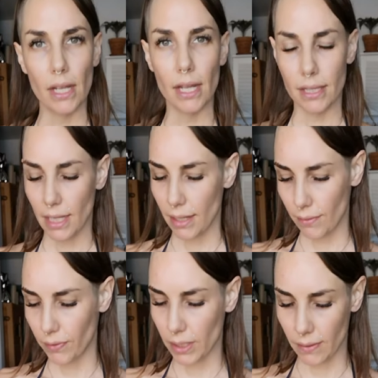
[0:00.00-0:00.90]
and
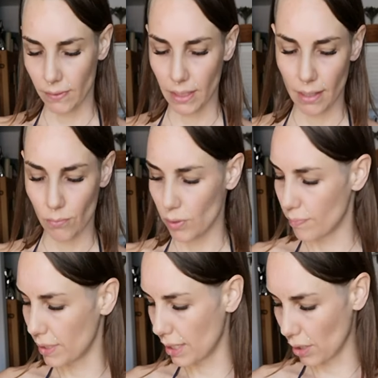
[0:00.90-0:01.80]
that forgiving them
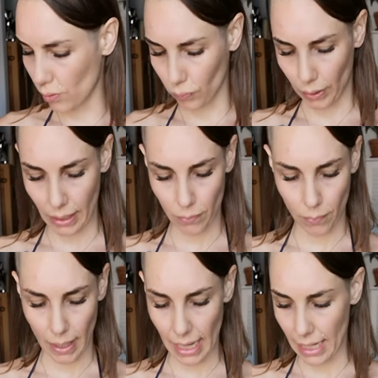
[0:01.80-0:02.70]
would be a great
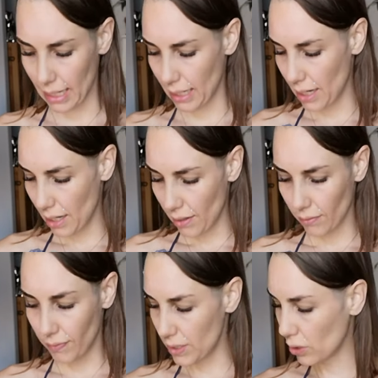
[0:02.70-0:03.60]
way
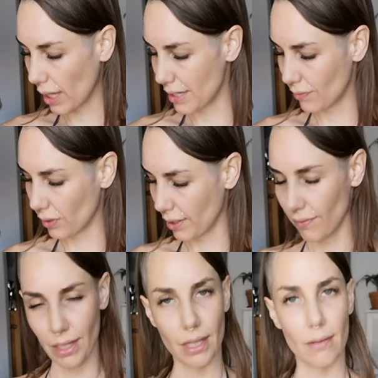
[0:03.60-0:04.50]
visualize
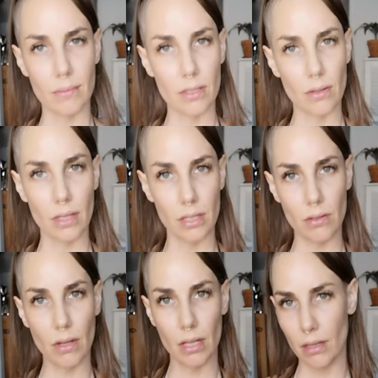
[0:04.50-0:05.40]
forgiving them so that
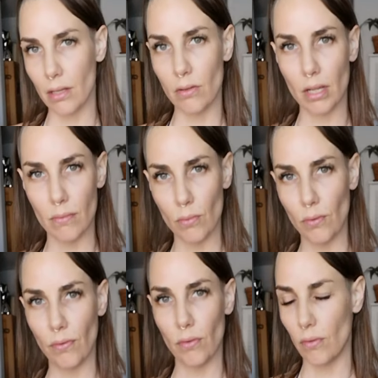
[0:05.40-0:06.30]
you can you can
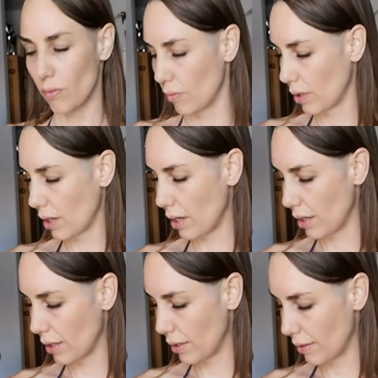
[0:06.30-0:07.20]
move through
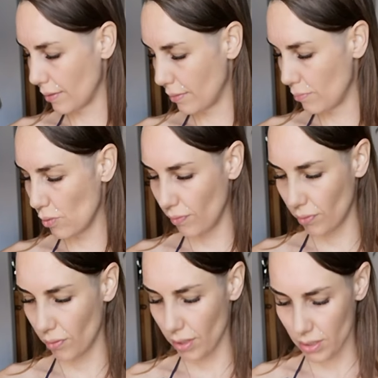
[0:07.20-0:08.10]
uh, move
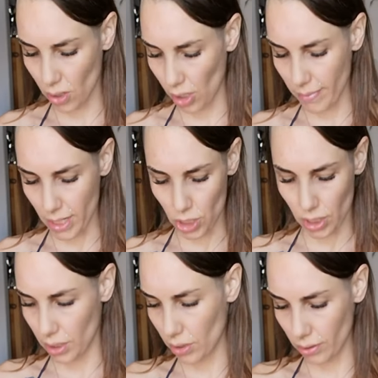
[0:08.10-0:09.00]
through this garbage
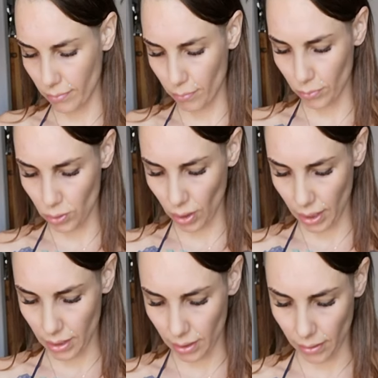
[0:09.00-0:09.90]
that you're
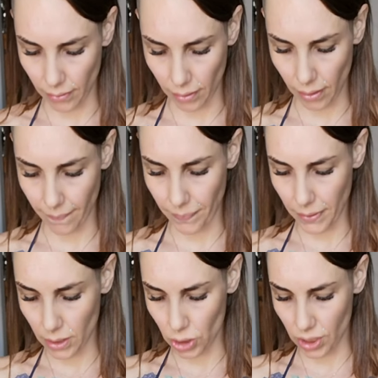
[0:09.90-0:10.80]
trying to
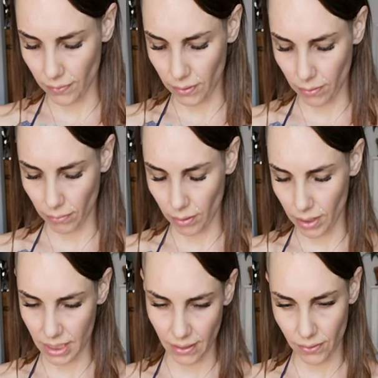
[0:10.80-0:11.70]
shift th- or
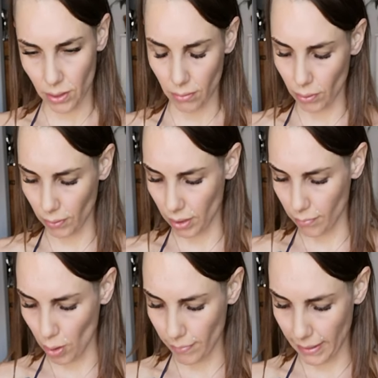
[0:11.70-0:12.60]
sift through at the
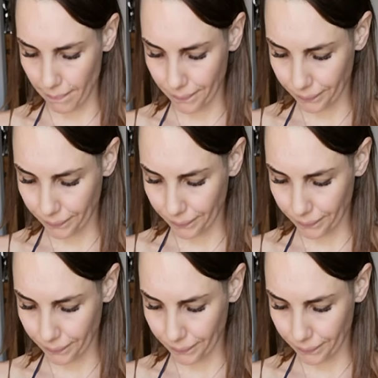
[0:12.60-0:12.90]
moment.